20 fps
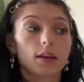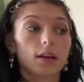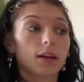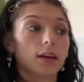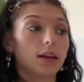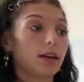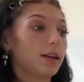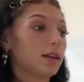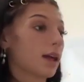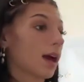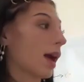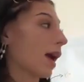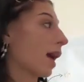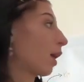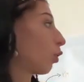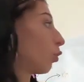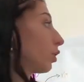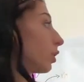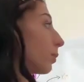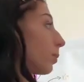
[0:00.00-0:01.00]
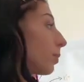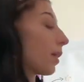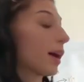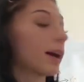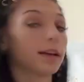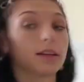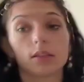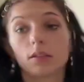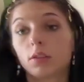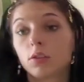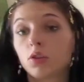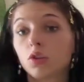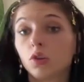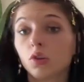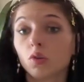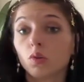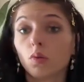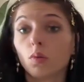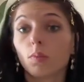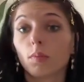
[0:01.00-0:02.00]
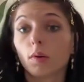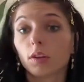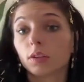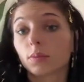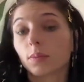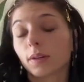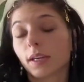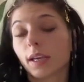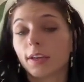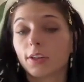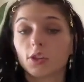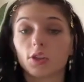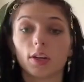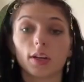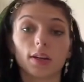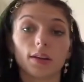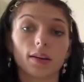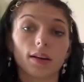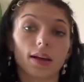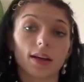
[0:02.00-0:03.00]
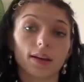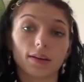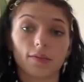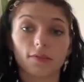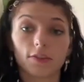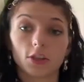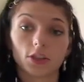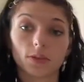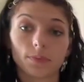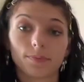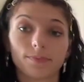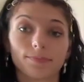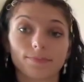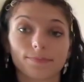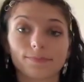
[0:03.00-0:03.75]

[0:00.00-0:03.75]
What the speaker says: and how it applies to multiplication and division.